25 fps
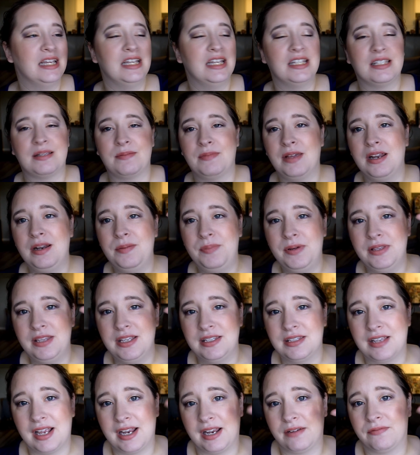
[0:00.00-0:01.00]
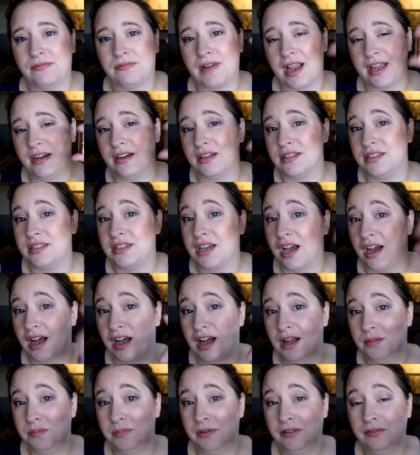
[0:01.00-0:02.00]
So I'm gonna put this like right on
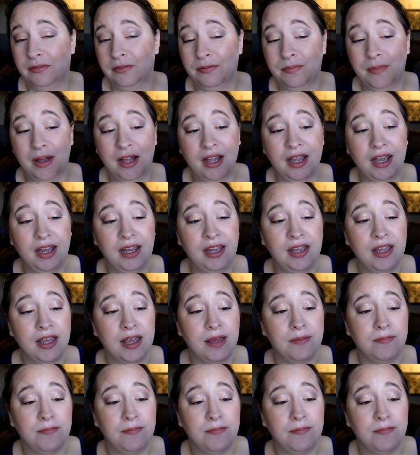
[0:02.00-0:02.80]
top of my